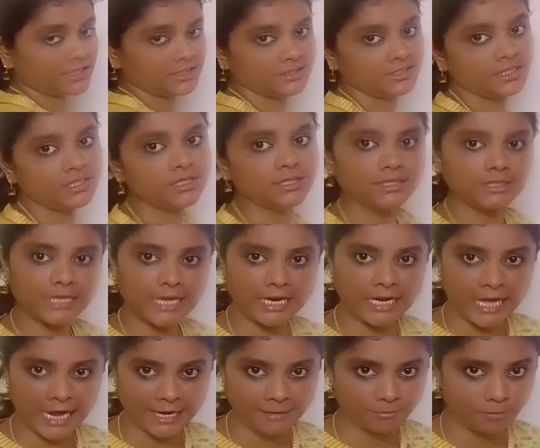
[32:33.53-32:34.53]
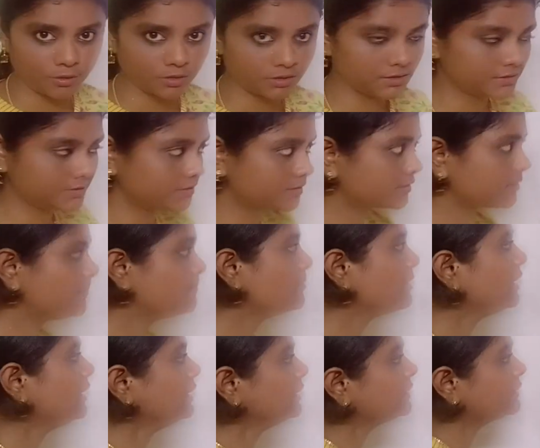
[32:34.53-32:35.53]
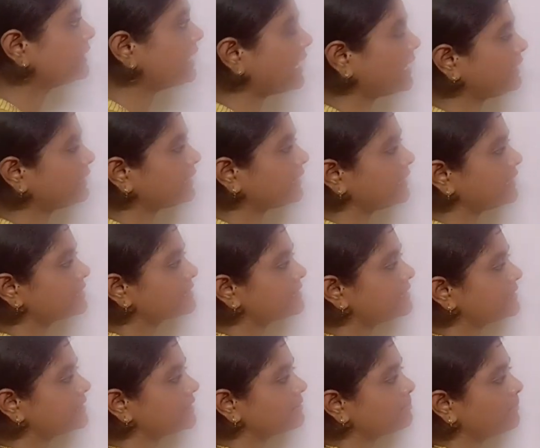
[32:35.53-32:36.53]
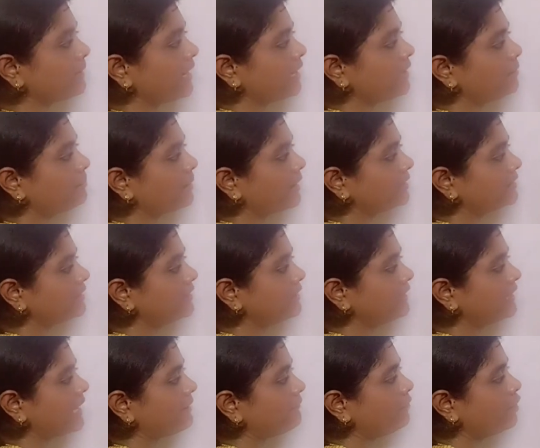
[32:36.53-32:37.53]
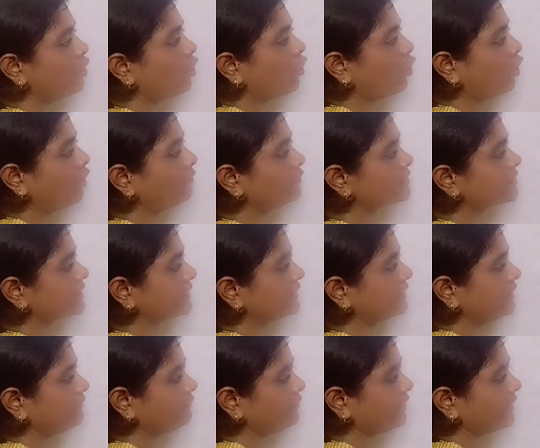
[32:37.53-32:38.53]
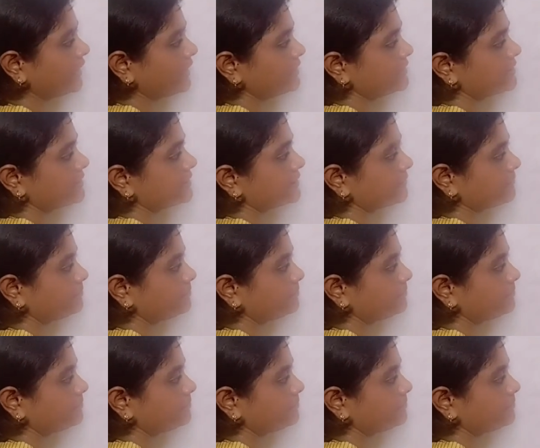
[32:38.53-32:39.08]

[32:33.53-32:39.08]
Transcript: the null hypothesis. That is determined by the level of significance.